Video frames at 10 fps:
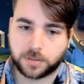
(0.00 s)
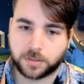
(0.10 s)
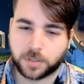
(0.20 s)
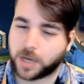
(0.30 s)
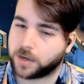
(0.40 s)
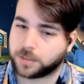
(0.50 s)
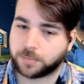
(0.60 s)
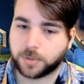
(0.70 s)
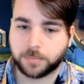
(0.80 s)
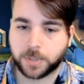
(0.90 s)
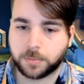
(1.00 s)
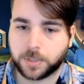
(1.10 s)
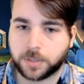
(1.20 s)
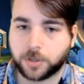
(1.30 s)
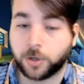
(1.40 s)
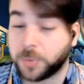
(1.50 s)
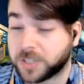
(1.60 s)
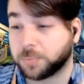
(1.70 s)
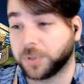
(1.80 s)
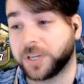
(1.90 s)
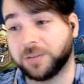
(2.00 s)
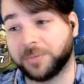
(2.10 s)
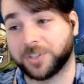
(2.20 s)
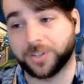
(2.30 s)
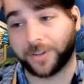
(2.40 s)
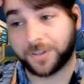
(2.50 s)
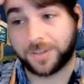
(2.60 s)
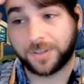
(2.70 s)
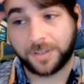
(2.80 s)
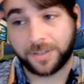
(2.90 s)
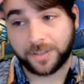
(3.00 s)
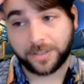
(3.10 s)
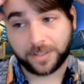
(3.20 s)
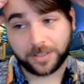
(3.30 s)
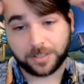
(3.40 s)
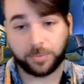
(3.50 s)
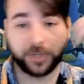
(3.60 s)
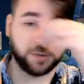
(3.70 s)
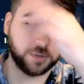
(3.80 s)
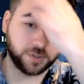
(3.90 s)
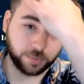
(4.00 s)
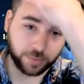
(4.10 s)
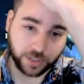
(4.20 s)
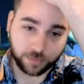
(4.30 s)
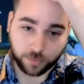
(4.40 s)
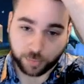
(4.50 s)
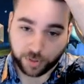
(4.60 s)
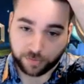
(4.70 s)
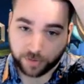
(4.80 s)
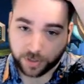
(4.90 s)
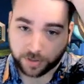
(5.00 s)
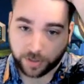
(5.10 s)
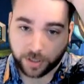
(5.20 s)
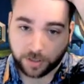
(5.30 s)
Counterspell, maybe. Could be Splitting Image, though. Splitting Image would be pretty frustrating.